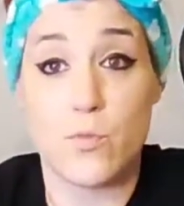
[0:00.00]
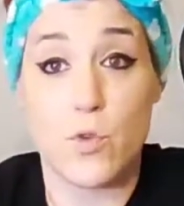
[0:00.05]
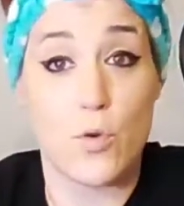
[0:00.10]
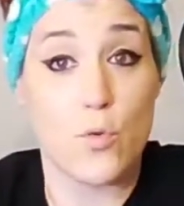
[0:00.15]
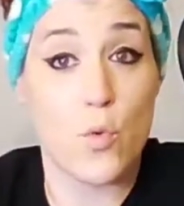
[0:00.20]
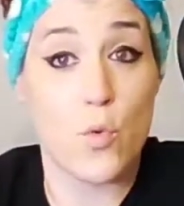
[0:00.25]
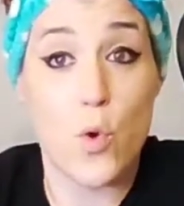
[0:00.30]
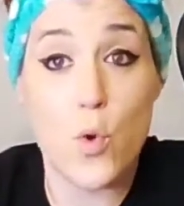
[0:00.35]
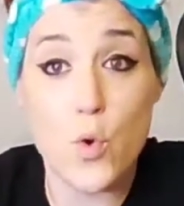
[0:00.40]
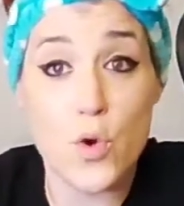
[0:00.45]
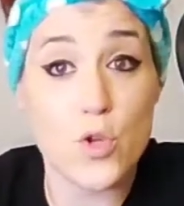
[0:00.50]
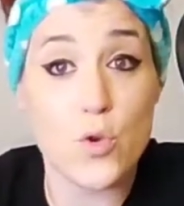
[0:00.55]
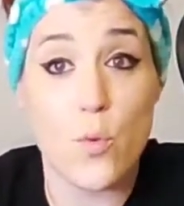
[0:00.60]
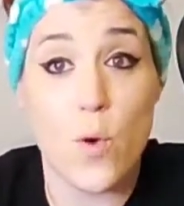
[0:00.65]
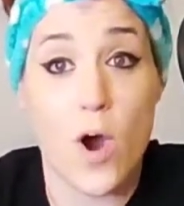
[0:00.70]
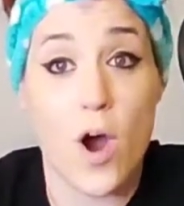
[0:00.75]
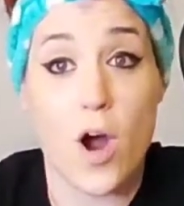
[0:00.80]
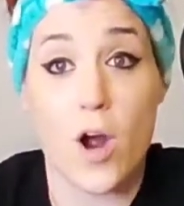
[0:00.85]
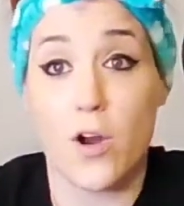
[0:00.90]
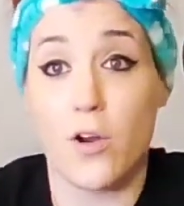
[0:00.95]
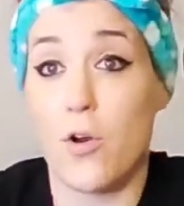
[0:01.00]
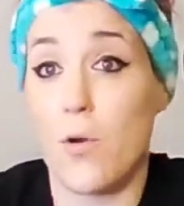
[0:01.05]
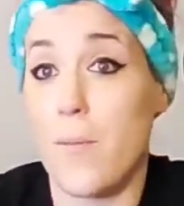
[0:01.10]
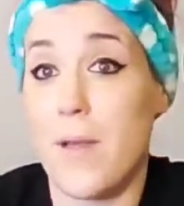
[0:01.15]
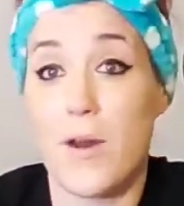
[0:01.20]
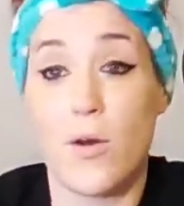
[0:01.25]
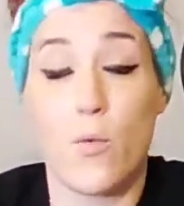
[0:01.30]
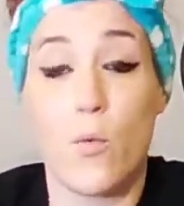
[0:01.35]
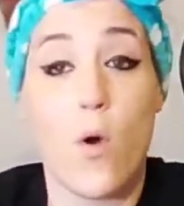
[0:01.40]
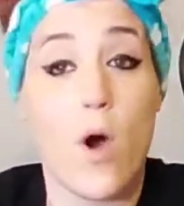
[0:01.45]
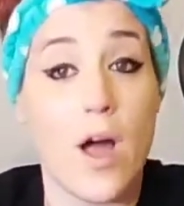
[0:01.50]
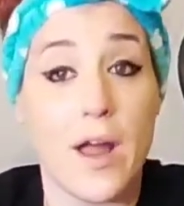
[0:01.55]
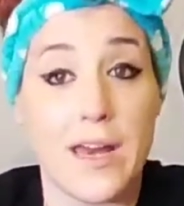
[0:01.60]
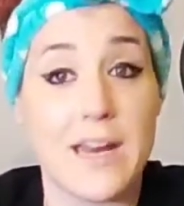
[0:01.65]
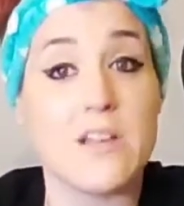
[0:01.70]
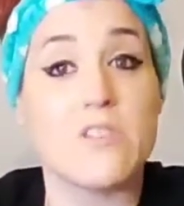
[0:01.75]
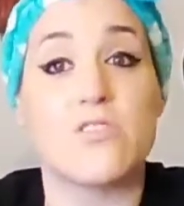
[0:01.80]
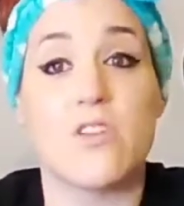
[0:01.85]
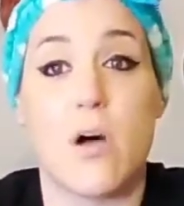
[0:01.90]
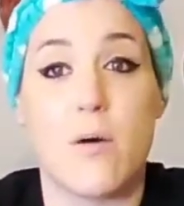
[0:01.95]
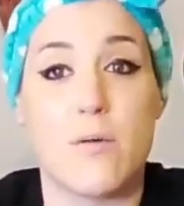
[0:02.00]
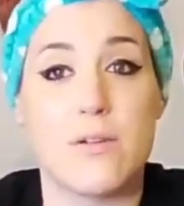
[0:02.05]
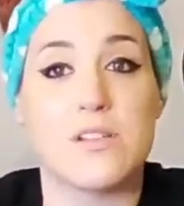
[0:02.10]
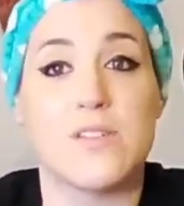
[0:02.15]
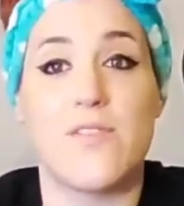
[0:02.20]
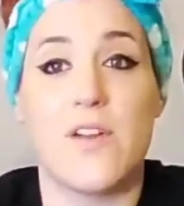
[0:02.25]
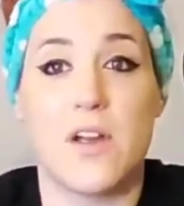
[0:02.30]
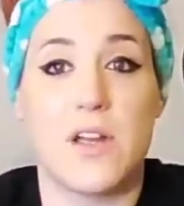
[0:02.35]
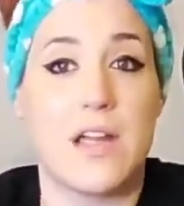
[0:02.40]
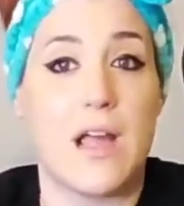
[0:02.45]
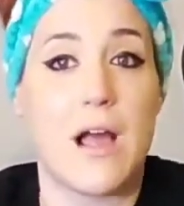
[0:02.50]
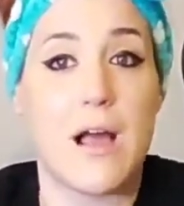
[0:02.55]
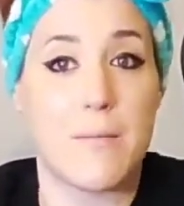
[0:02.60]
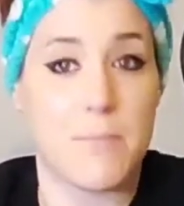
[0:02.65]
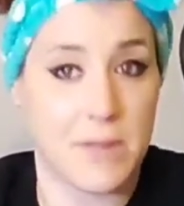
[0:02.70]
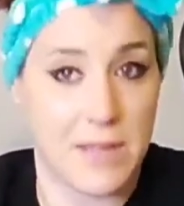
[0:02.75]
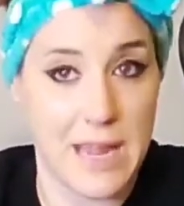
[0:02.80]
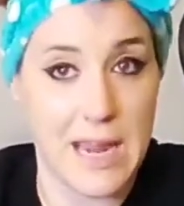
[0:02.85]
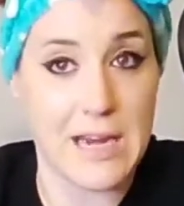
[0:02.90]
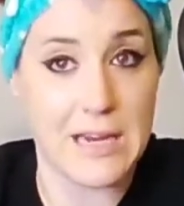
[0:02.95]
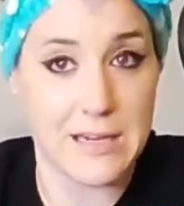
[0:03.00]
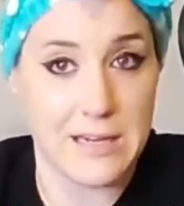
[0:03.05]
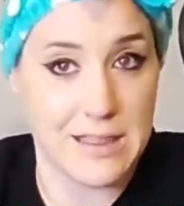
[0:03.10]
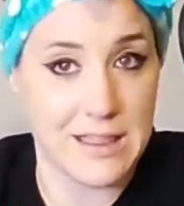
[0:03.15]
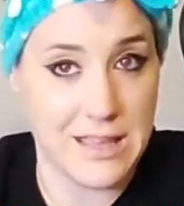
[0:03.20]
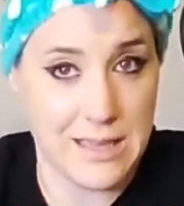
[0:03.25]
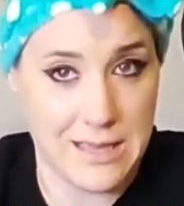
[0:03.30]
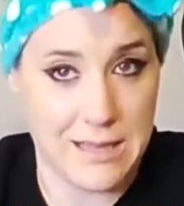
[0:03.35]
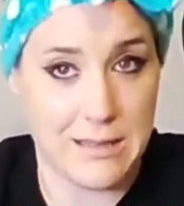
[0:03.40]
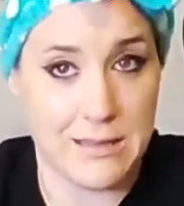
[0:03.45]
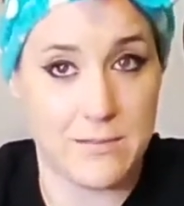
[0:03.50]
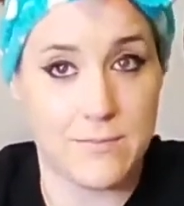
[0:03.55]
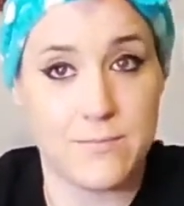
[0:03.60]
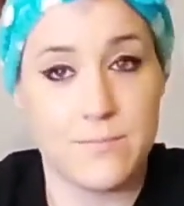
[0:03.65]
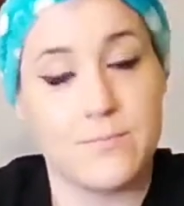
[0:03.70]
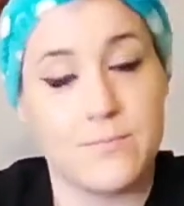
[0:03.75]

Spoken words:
who you are, no matter what, it's always a very complicated thing.